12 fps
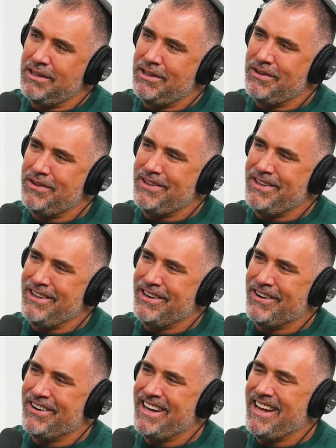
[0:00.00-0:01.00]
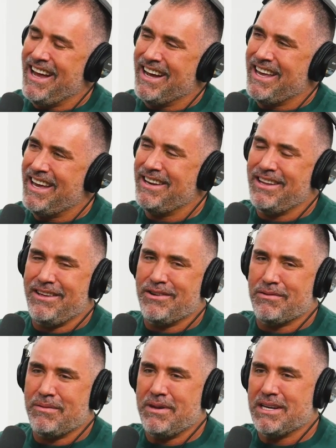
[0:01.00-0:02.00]
You you know, and again, you
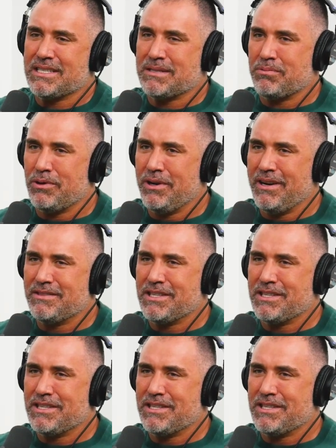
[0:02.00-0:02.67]
don't want to be exploitive.